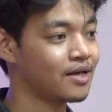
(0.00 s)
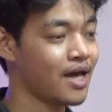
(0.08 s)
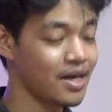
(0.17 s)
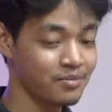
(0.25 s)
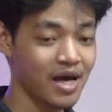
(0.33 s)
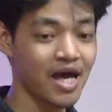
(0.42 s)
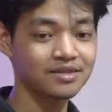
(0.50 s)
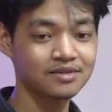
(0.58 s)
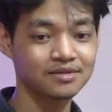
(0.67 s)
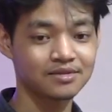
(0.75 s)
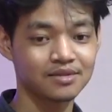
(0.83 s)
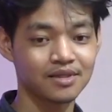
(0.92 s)

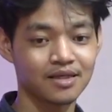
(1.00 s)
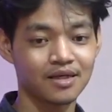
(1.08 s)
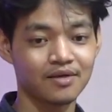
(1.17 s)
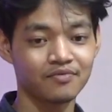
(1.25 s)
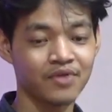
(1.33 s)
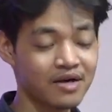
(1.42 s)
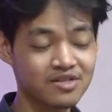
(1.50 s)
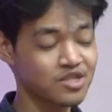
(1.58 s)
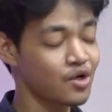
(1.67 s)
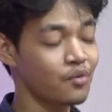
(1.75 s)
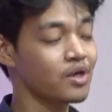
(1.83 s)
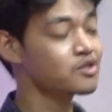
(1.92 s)
Amen? There is
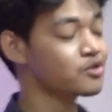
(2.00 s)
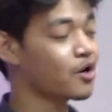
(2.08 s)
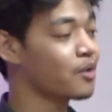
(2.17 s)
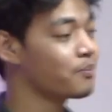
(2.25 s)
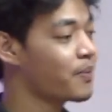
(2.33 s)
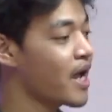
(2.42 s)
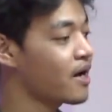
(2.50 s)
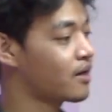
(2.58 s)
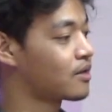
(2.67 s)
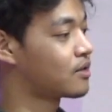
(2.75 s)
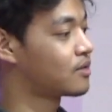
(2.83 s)
no one to compare.